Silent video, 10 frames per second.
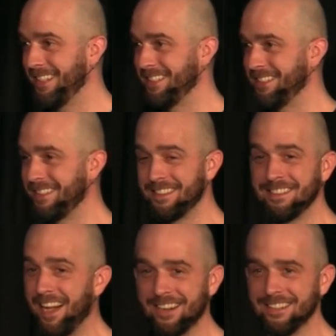Jesus is
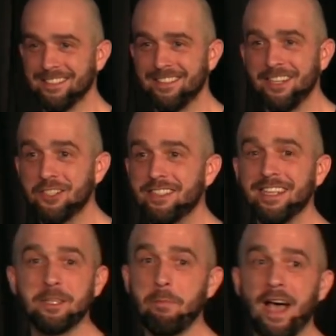not going to say, just
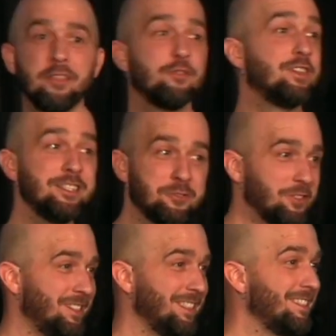take the path of least
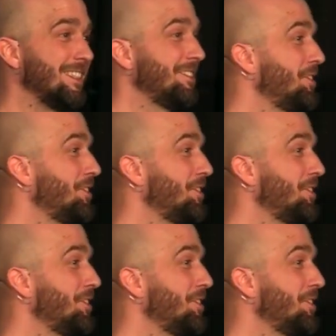resistance.